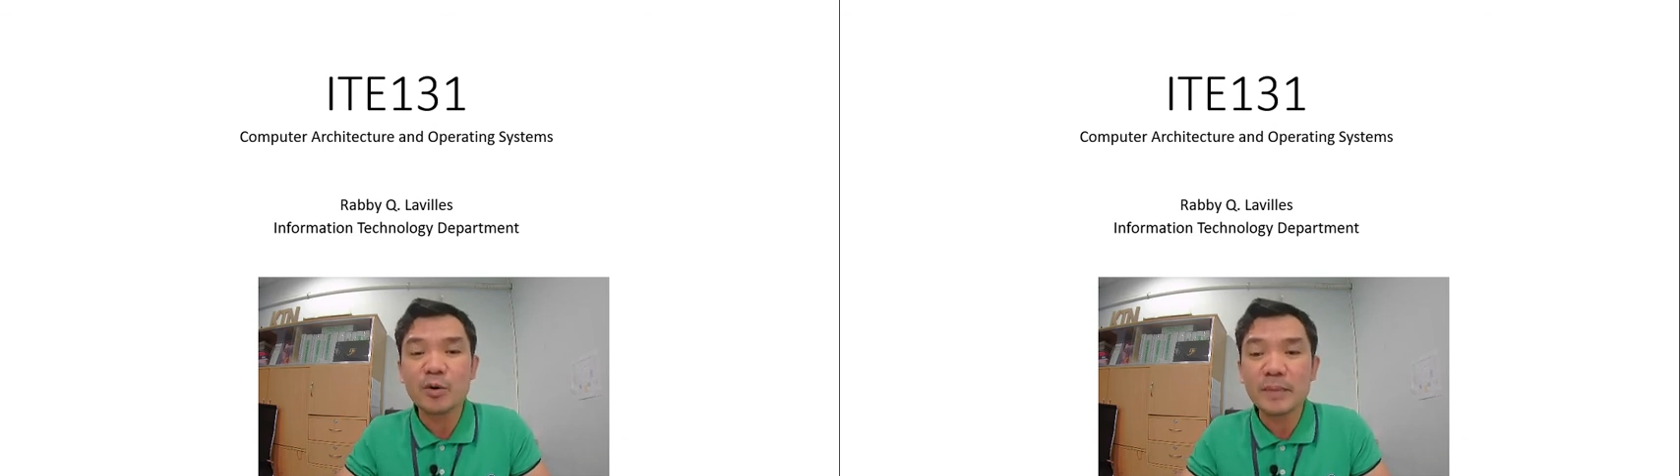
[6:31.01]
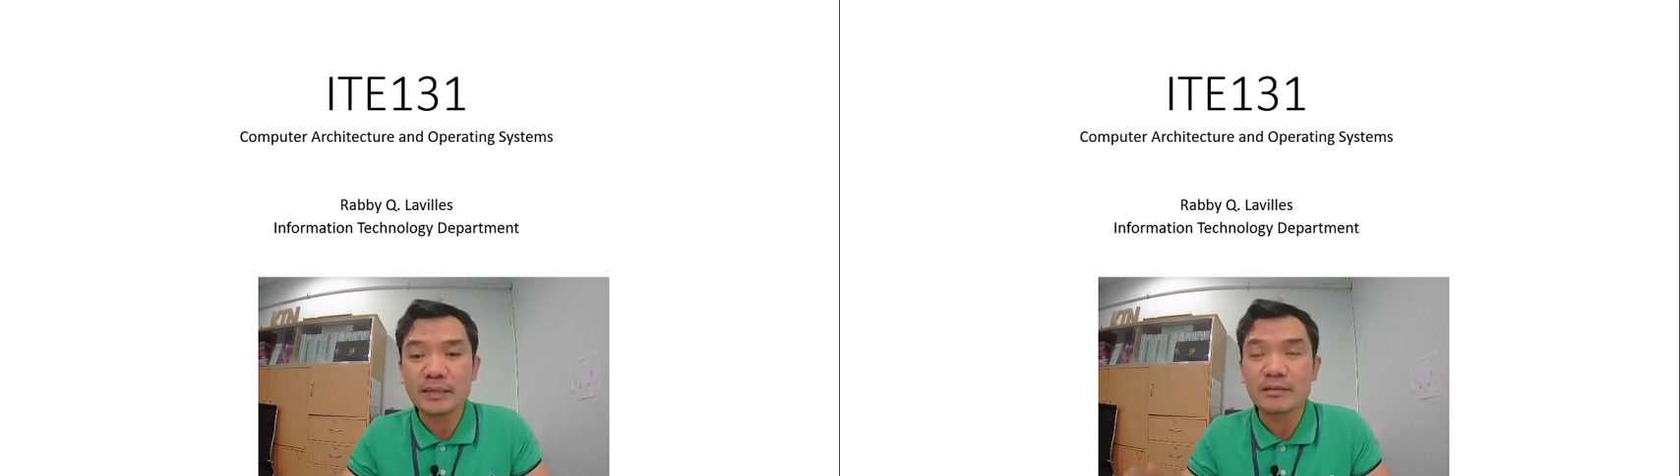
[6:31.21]

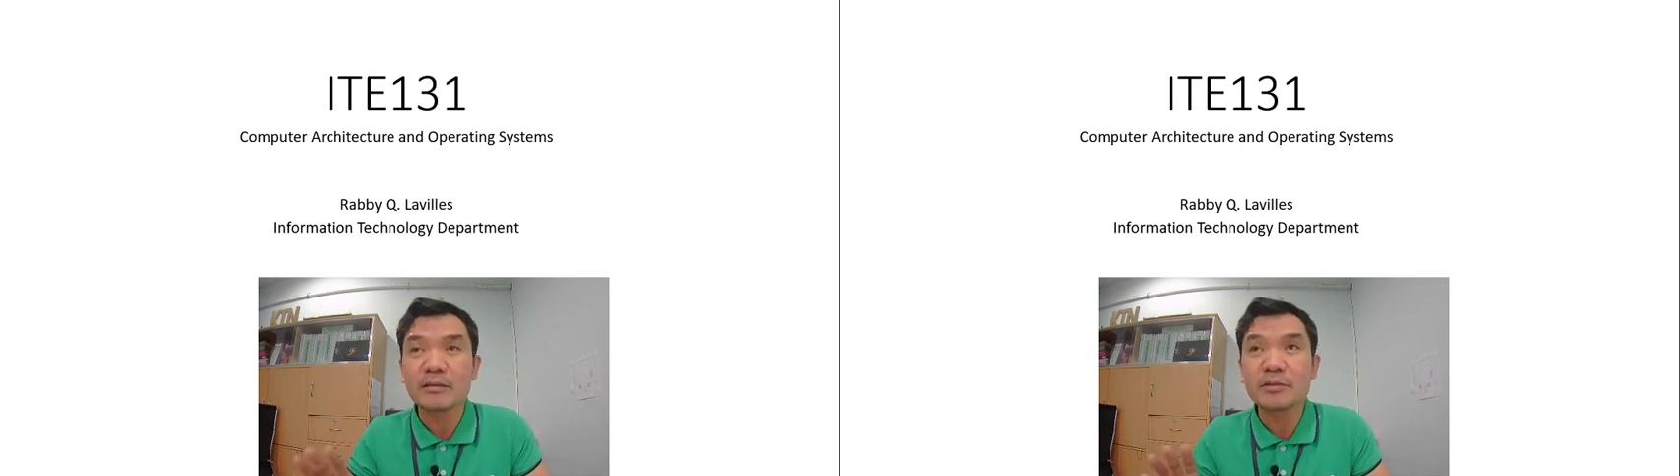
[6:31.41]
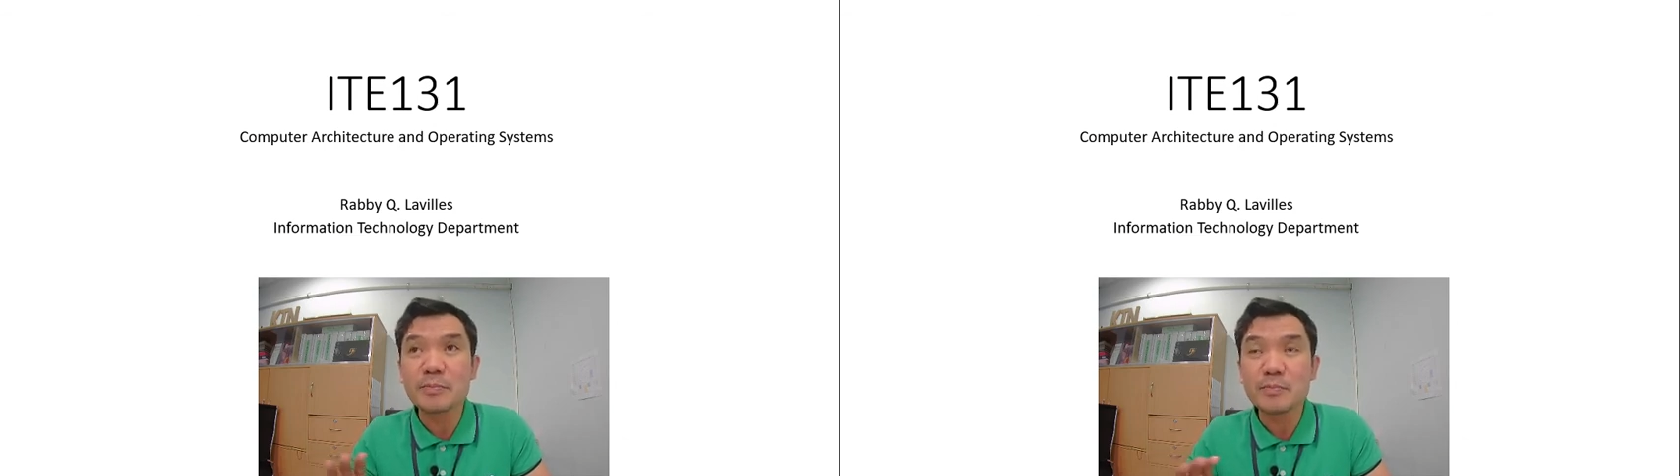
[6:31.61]
omit
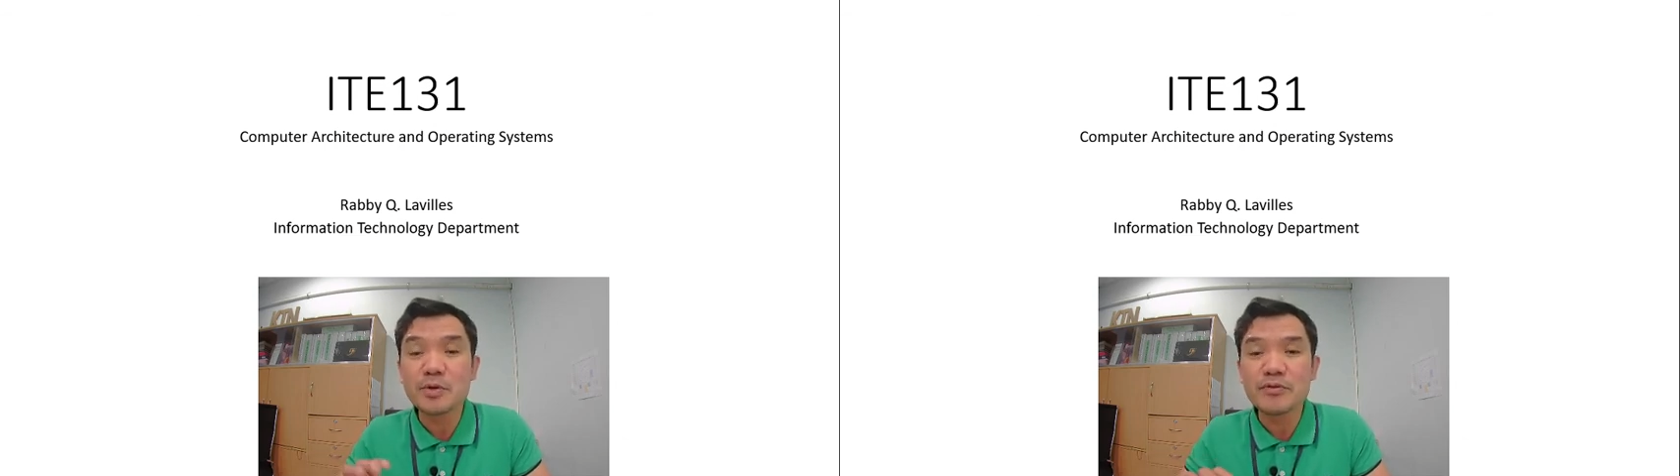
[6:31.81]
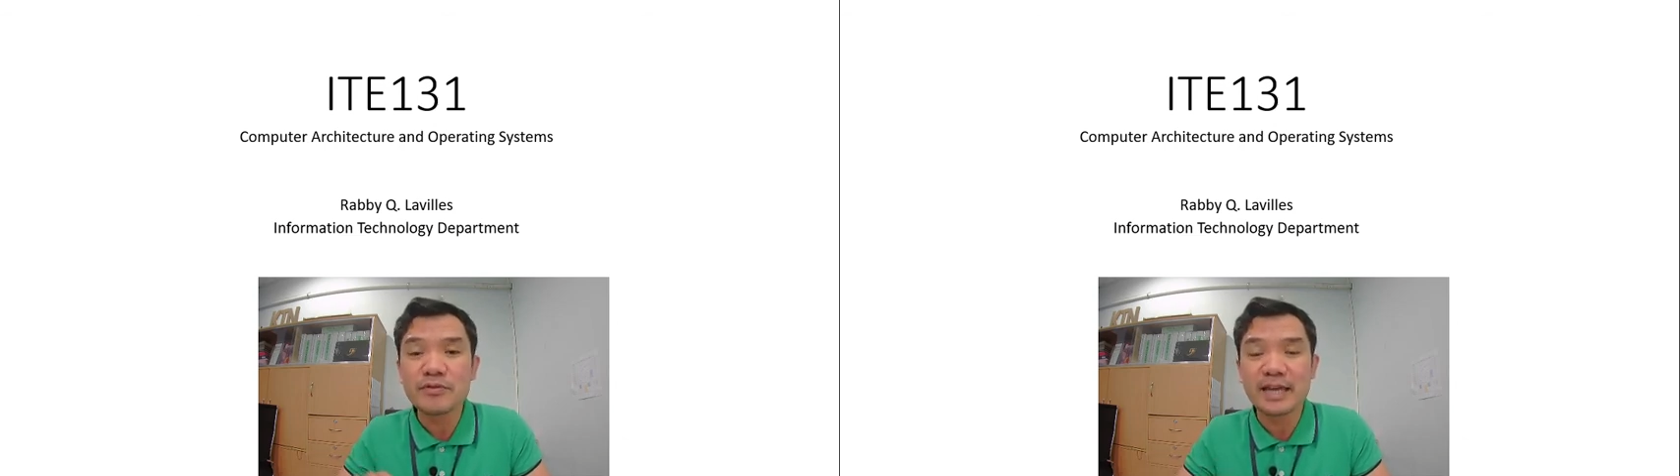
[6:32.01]
or
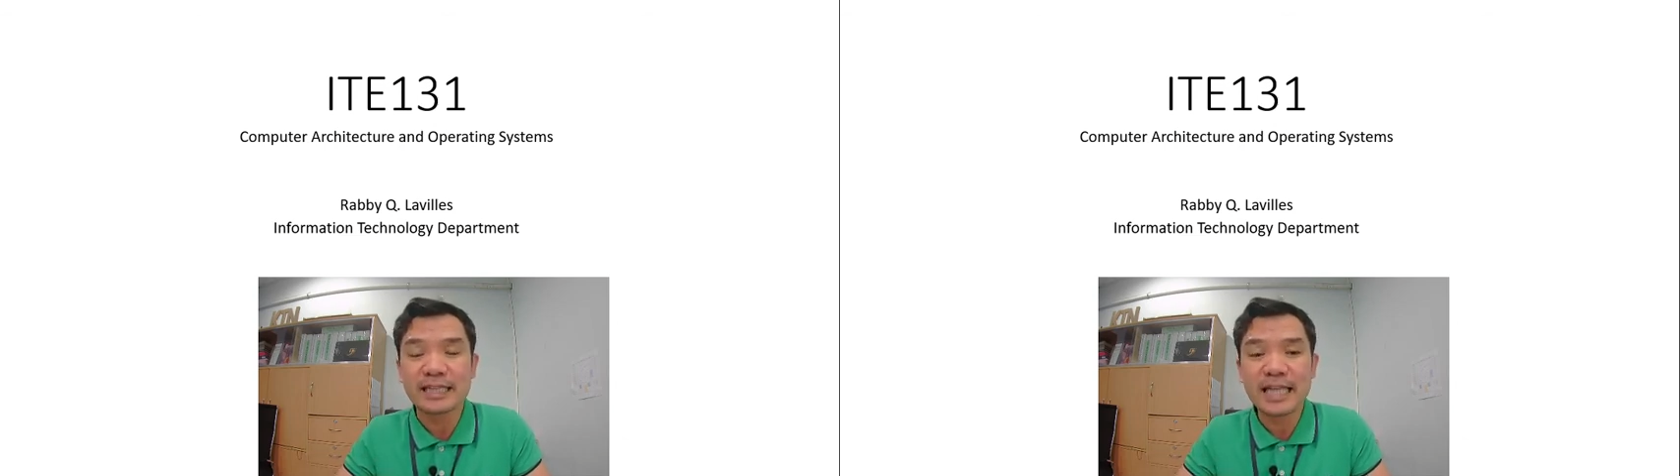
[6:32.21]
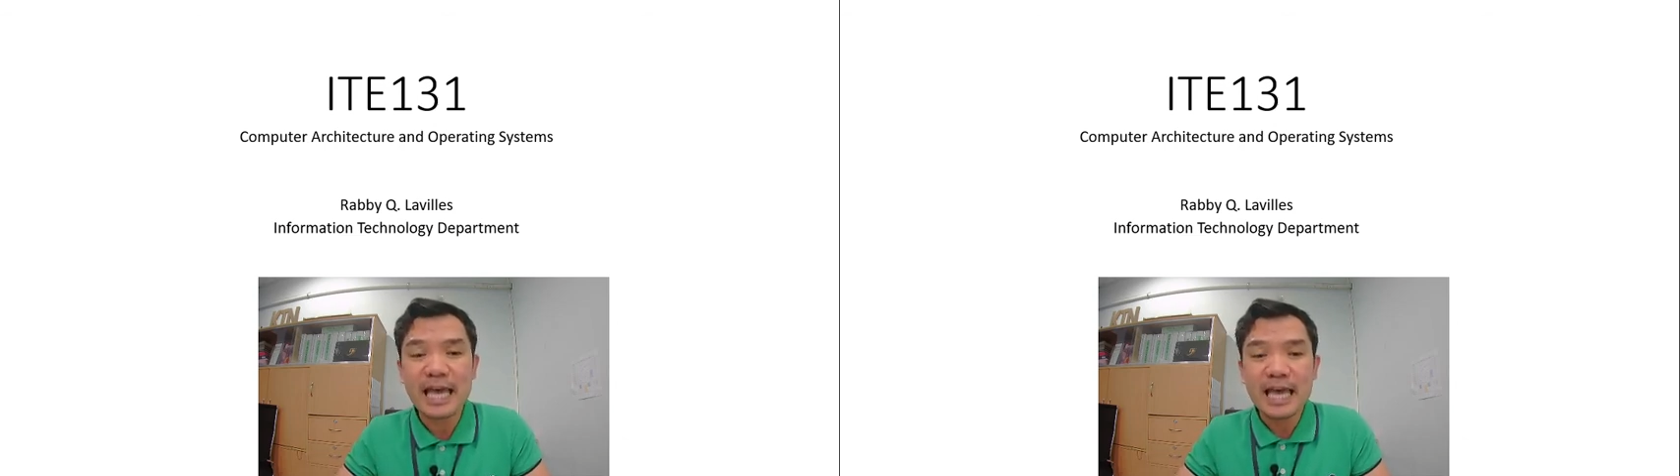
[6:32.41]
remove
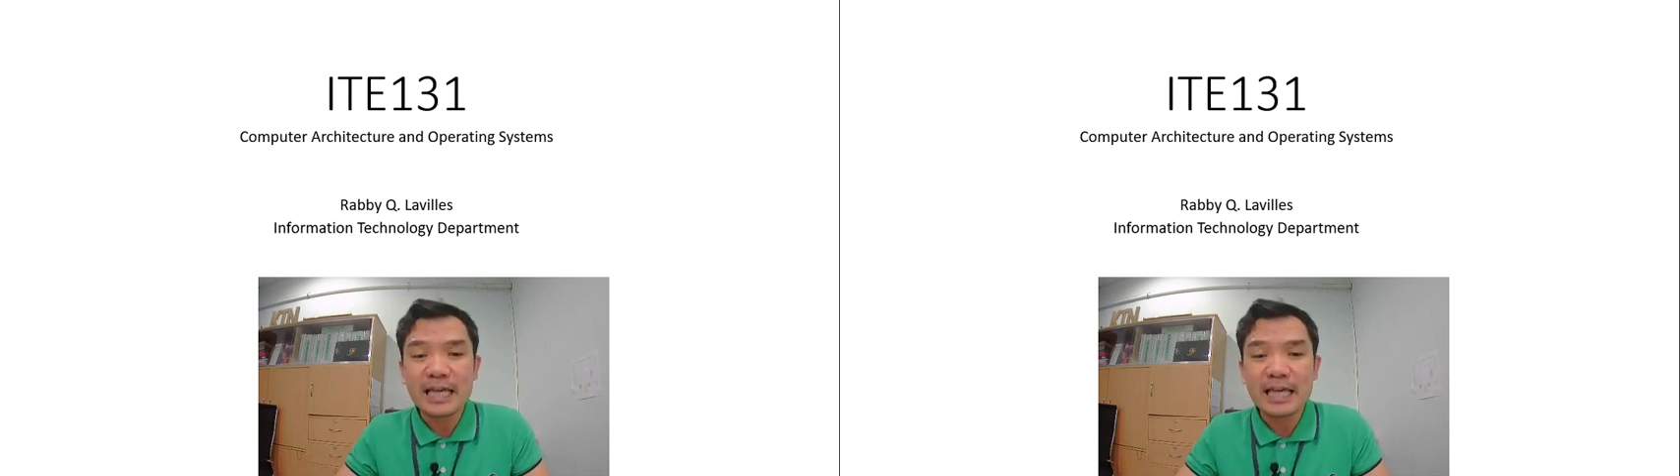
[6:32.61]
that